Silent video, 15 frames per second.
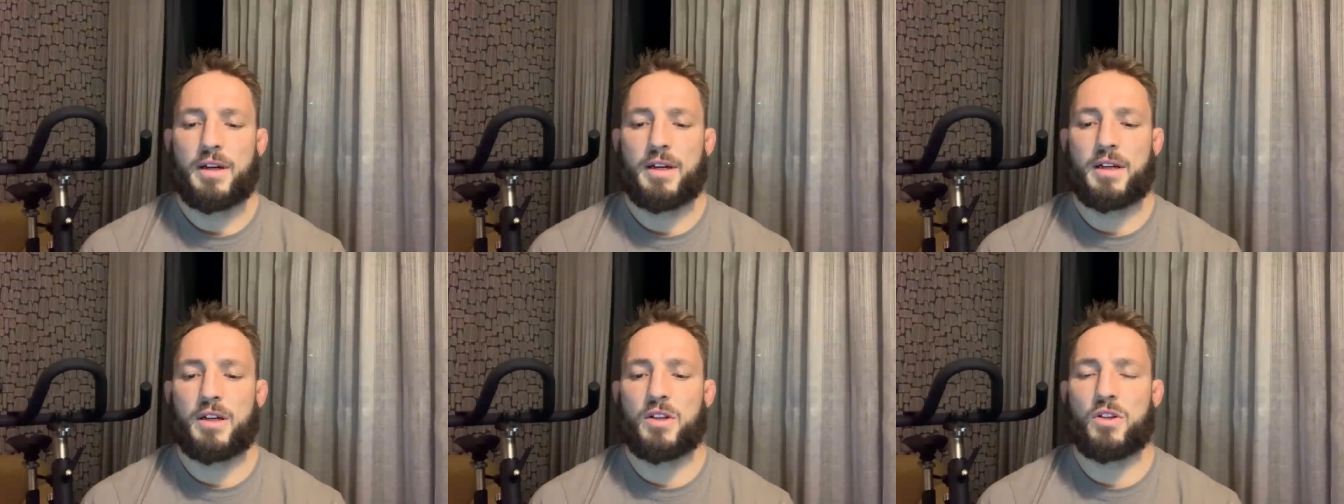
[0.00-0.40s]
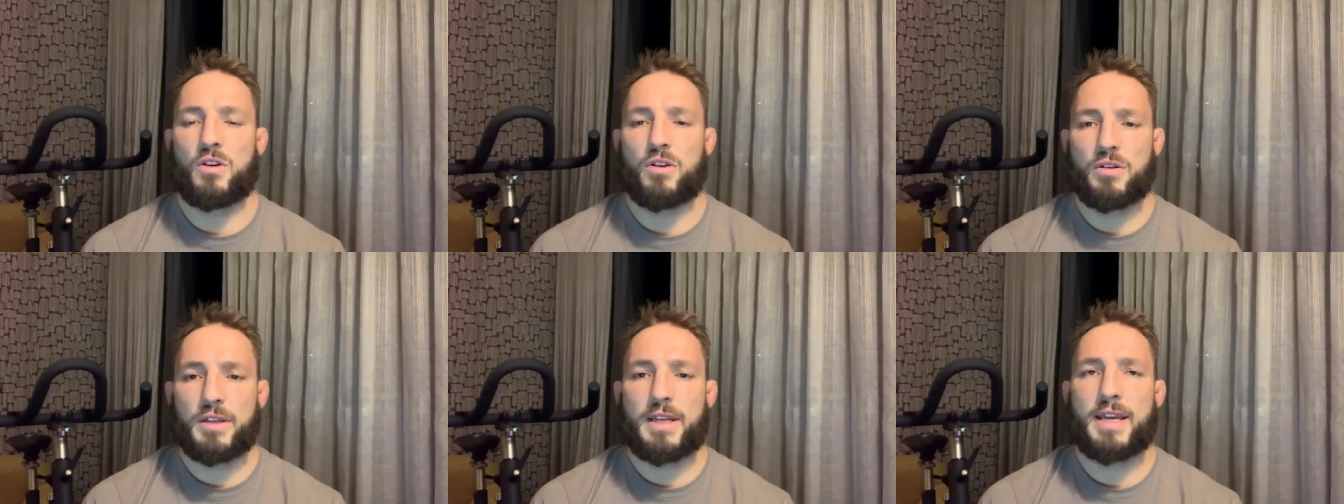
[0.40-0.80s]
In a
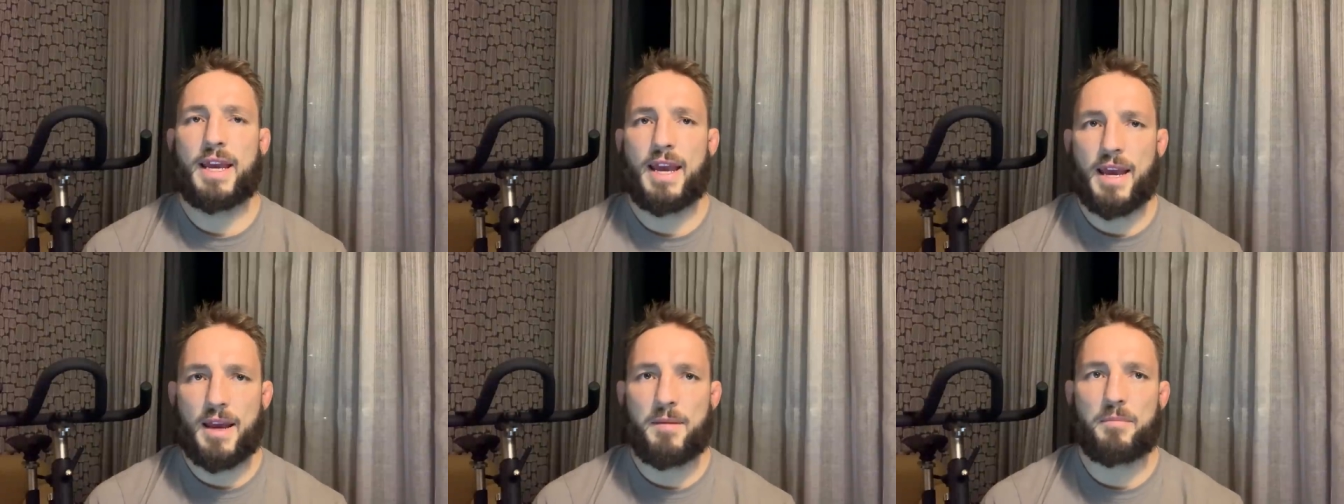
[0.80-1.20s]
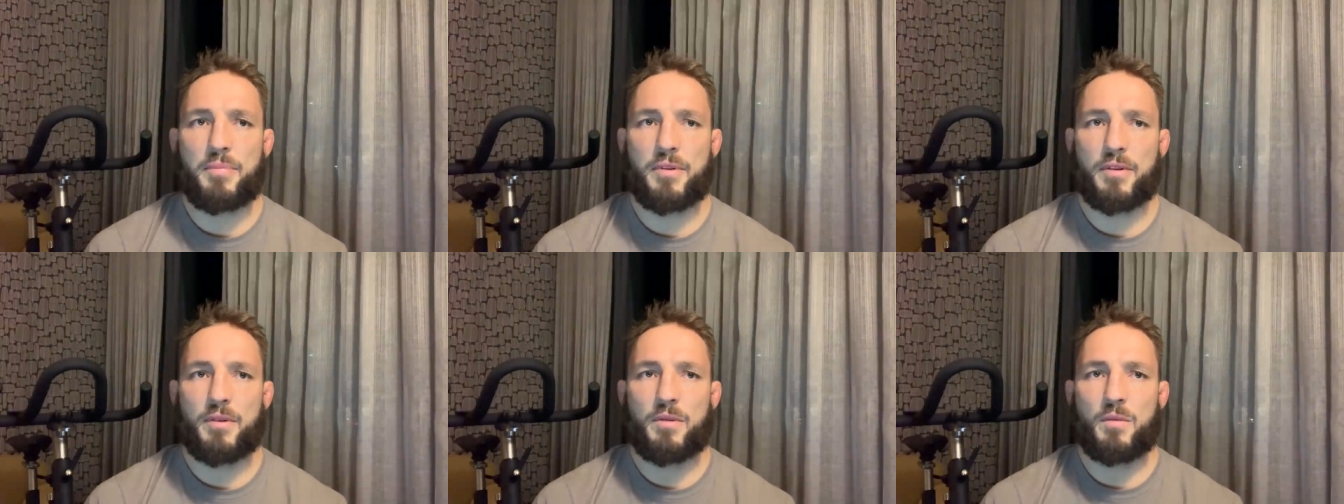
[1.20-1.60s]
non-camp
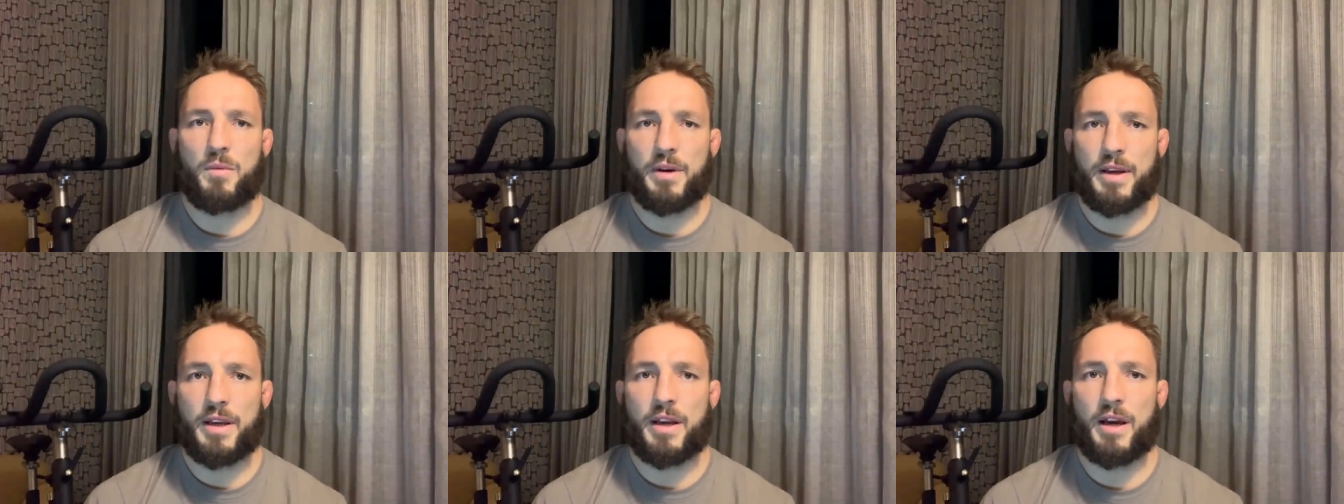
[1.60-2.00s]
week,